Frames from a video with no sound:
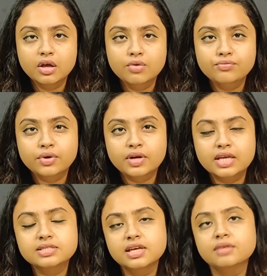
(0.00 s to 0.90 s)
For
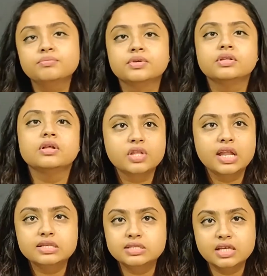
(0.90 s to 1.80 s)
example,
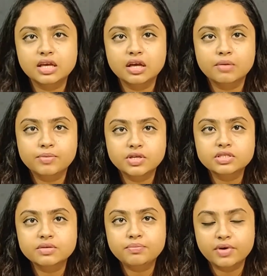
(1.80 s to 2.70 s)
let's say a
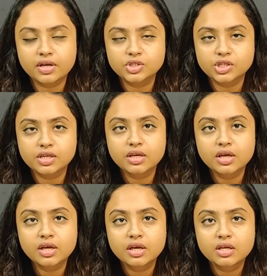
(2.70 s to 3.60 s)
person, Prachi,
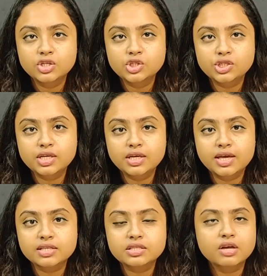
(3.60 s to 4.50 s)
she
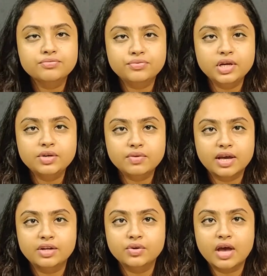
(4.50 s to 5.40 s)
gets a free
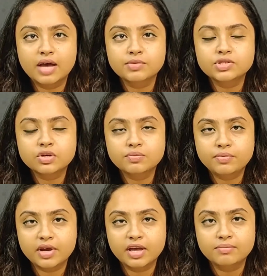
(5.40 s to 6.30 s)
trial to Amazon
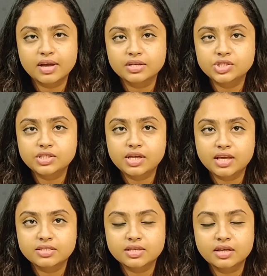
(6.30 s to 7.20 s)
Prime and she
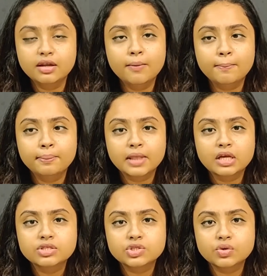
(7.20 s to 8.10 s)
takes it.
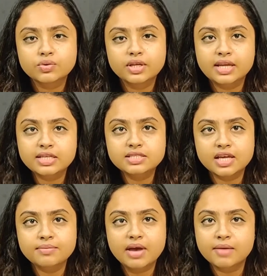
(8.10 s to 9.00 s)
So the next
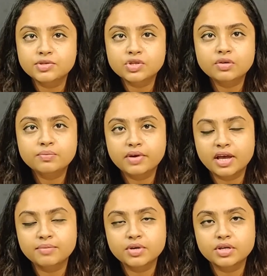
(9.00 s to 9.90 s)
time Amazon
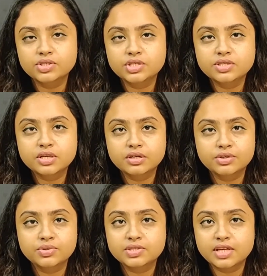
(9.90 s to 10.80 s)
Prime urges her
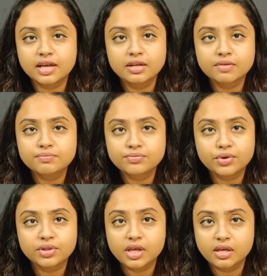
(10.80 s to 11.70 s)
to sign up
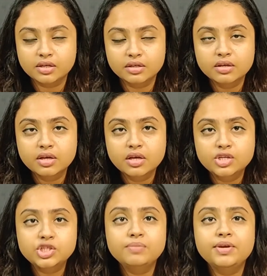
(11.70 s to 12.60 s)
for the year,
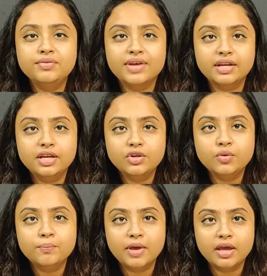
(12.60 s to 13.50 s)
she'll be ready
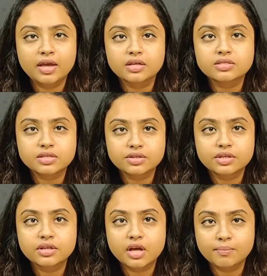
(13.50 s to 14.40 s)
to pay a
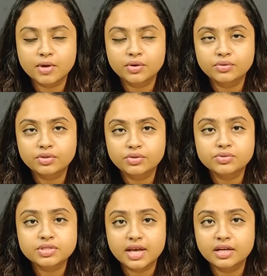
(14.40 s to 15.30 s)
certain amount to
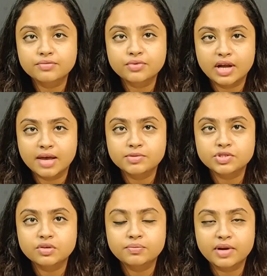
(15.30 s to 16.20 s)
sign up for
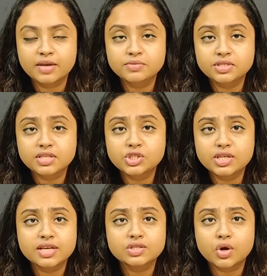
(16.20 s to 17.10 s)
Amazon Prime since she
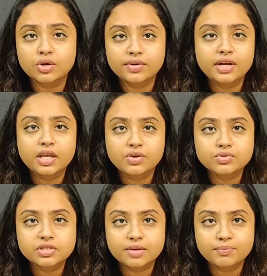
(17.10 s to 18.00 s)
has already
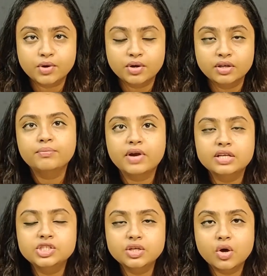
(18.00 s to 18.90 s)
used their product.
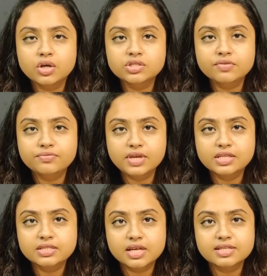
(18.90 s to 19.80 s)
Prachi also
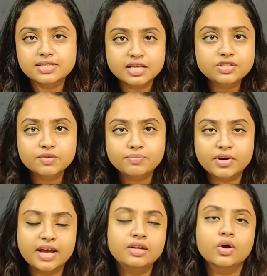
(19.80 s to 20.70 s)
feels a sense of
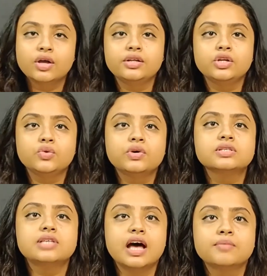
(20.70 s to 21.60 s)
brand loyalty
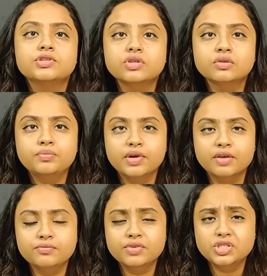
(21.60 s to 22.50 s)
towards Amazon
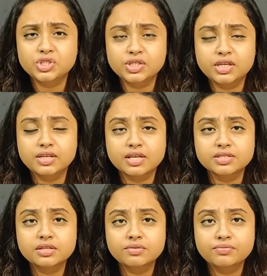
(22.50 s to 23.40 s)
Prime, which she
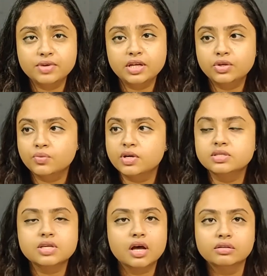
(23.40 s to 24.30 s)
doesn't feel
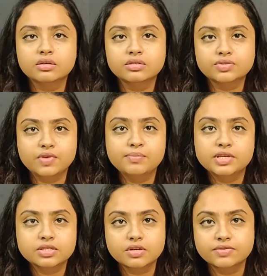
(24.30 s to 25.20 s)
towards other streaming
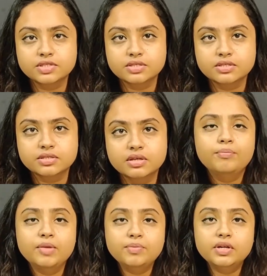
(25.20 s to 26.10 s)
services.
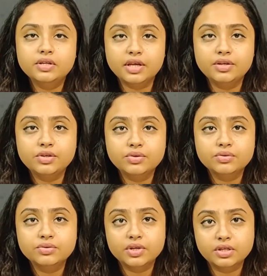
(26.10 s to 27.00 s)
People tend
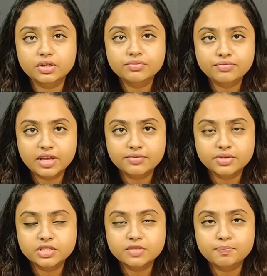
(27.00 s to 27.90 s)
to return
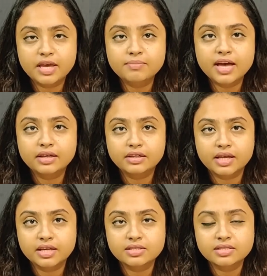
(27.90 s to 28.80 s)
favors, pay back
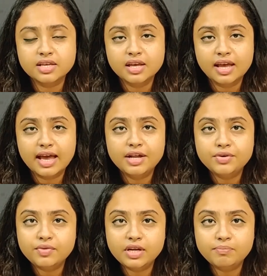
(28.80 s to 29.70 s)
debts, and
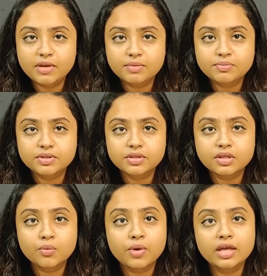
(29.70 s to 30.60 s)
treat people
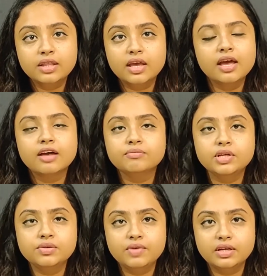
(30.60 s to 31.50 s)
the way they have
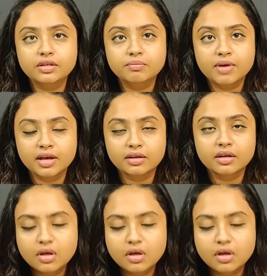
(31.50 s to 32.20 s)
been treated back.